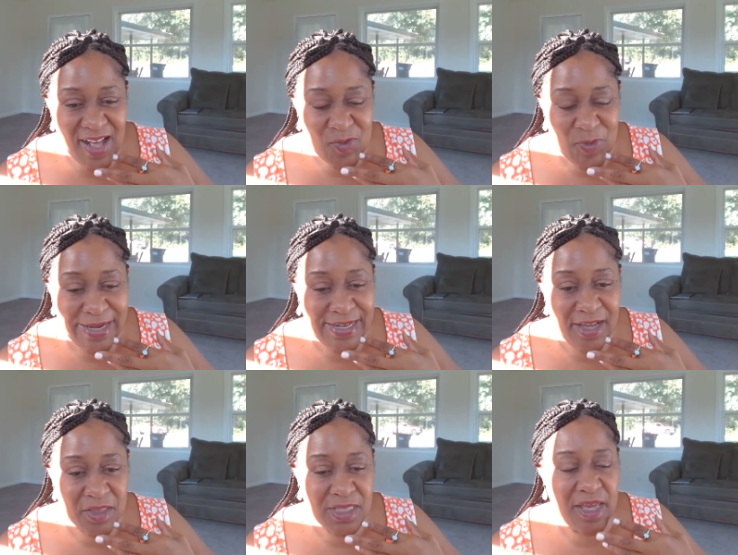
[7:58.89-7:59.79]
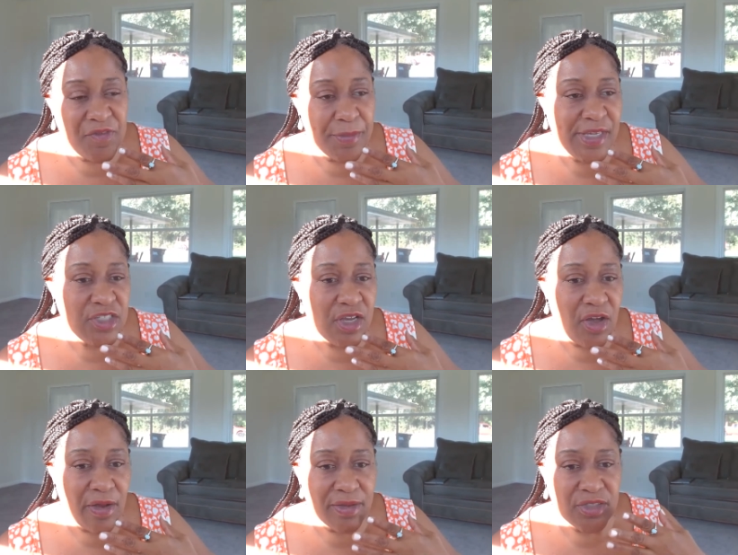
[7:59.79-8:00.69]
Right now, the affirmation
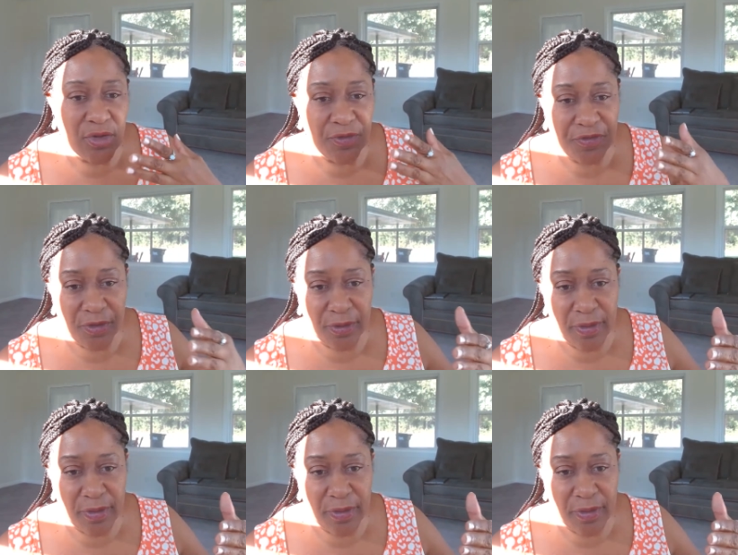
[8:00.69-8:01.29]
cards are for